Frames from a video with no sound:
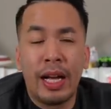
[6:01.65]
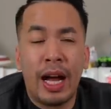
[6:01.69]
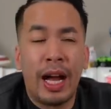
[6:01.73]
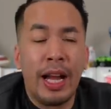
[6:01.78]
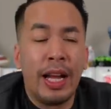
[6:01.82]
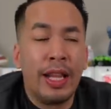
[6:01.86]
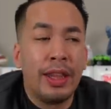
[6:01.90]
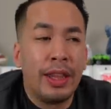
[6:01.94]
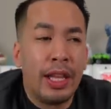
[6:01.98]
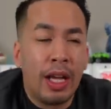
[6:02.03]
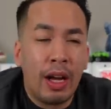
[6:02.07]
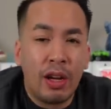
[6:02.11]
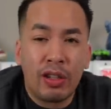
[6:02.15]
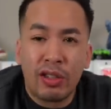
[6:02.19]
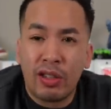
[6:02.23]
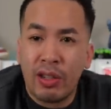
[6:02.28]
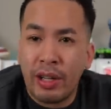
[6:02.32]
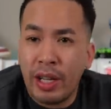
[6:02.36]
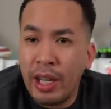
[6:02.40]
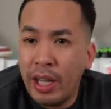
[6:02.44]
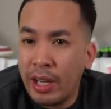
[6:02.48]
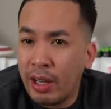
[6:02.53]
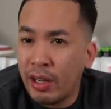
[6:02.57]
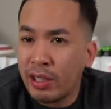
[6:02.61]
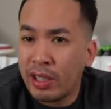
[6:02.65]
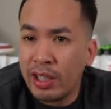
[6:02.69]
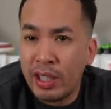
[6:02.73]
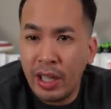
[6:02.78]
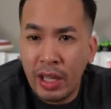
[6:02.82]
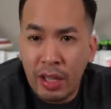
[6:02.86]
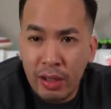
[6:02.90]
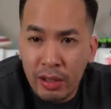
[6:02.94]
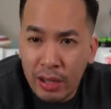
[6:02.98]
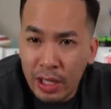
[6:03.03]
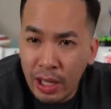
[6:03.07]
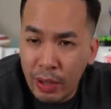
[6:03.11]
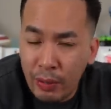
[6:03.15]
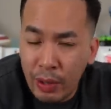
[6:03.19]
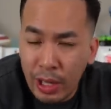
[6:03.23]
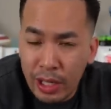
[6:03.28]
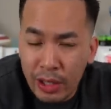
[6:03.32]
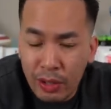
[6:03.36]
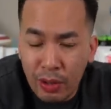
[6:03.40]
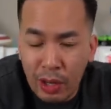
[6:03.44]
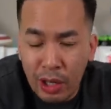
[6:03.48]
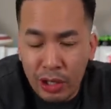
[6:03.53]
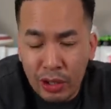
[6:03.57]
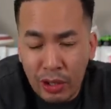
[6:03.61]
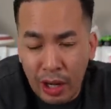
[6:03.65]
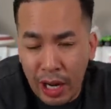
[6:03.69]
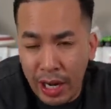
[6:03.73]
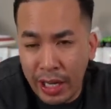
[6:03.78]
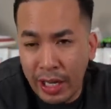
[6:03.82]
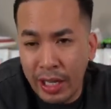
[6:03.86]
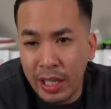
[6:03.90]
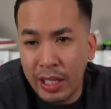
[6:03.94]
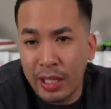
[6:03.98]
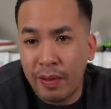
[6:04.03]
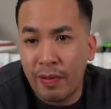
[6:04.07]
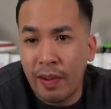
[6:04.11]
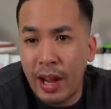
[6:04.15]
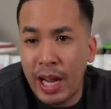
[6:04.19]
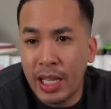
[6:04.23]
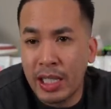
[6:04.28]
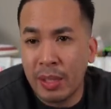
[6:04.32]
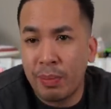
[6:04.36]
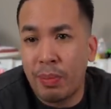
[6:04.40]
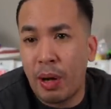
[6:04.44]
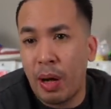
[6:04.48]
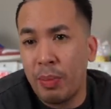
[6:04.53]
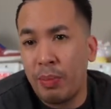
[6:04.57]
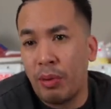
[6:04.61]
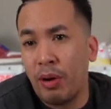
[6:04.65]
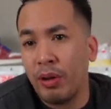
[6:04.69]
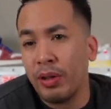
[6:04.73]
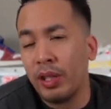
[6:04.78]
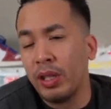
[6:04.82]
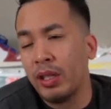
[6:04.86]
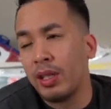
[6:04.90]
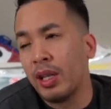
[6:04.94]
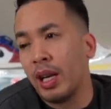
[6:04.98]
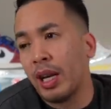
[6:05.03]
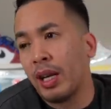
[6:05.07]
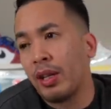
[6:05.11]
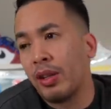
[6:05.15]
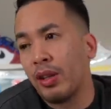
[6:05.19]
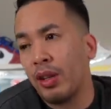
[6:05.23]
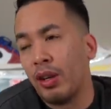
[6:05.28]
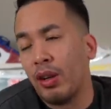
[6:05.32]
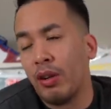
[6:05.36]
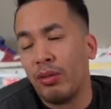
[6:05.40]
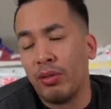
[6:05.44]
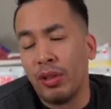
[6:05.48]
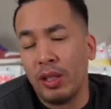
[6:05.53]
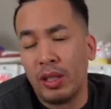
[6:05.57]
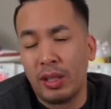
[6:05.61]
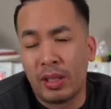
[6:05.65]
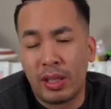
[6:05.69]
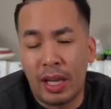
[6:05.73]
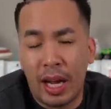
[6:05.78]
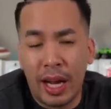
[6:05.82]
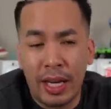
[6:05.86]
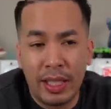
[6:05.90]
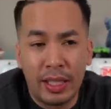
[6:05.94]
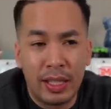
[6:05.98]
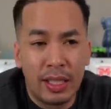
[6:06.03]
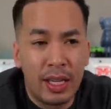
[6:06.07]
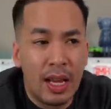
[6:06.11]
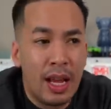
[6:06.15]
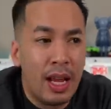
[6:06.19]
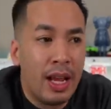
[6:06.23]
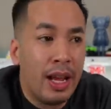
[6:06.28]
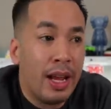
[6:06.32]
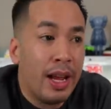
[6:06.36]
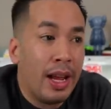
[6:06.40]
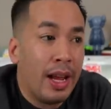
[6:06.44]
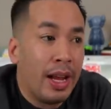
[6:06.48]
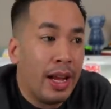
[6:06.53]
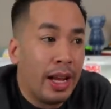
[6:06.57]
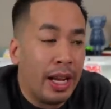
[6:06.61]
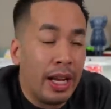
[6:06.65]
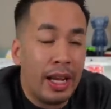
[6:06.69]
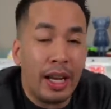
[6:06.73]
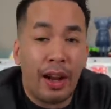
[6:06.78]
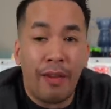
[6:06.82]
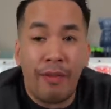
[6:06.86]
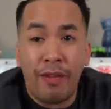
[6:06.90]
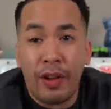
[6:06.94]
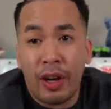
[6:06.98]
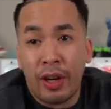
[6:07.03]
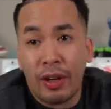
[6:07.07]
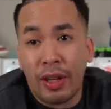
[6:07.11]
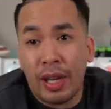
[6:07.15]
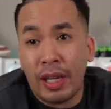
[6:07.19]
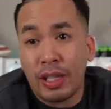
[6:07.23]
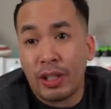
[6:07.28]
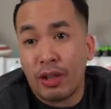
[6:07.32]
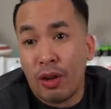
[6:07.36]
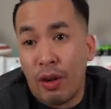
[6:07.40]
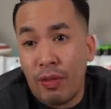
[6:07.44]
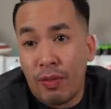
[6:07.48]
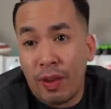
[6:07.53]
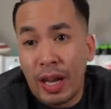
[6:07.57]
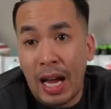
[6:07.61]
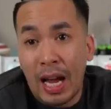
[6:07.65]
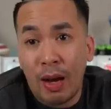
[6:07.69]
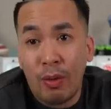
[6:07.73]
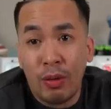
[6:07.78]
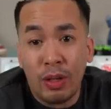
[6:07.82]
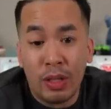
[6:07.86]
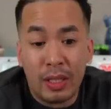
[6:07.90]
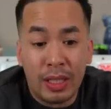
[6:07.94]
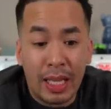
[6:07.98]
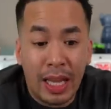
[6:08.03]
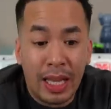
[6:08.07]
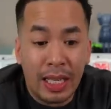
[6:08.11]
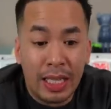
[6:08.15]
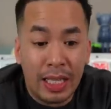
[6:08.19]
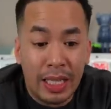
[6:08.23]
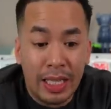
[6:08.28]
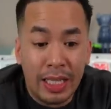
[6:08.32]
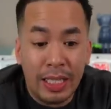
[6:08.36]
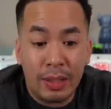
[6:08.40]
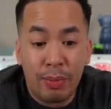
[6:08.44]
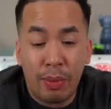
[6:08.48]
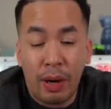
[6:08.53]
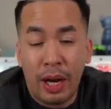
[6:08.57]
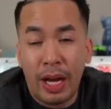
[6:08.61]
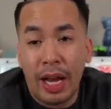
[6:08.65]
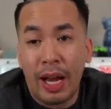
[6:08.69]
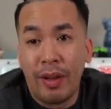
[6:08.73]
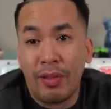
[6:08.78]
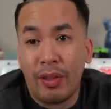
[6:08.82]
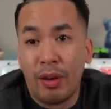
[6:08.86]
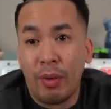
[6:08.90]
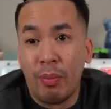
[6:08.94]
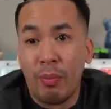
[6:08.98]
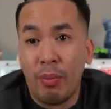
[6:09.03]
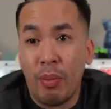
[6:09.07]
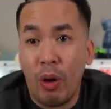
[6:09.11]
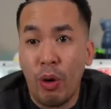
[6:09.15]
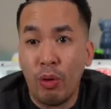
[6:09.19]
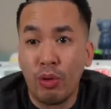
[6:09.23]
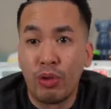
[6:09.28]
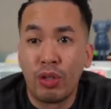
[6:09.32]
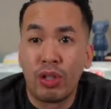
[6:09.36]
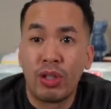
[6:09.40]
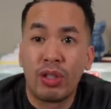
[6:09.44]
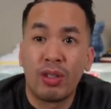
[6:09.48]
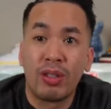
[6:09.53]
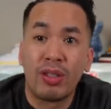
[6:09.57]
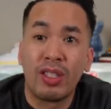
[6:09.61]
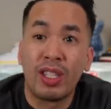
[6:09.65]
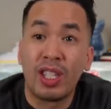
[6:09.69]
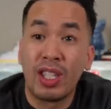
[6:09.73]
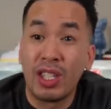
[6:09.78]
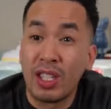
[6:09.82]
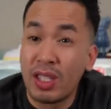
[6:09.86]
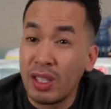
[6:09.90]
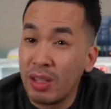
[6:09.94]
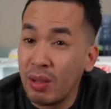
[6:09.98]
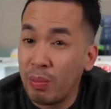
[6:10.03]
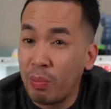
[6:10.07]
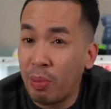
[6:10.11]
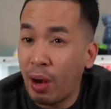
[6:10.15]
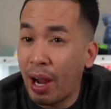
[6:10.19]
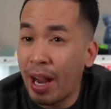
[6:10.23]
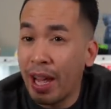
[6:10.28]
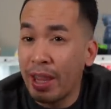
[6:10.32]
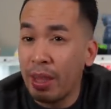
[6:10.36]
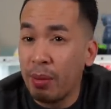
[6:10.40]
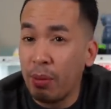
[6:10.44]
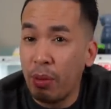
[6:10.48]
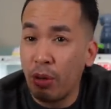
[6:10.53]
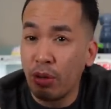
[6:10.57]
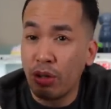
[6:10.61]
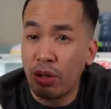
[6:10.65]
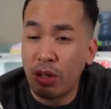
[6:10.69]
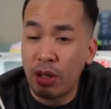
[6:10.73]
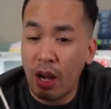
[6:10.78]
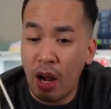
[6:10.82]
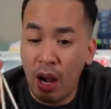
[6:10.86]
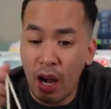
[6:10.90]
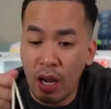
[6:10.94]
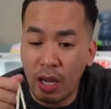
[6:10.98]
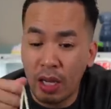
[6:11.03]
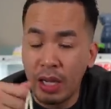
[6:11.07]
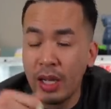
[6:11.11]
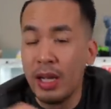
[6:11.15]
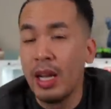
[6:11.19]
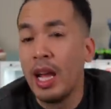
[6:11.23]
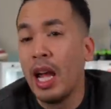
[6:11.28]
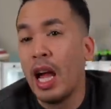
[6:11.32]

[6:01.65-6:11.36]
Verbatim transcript: I didn't think I was going to hit on sneakers anyway, so I tried to get as fast as possible on these like, you know, these sites and I figured that Solefly was at least probably had their most, probably had the most stock.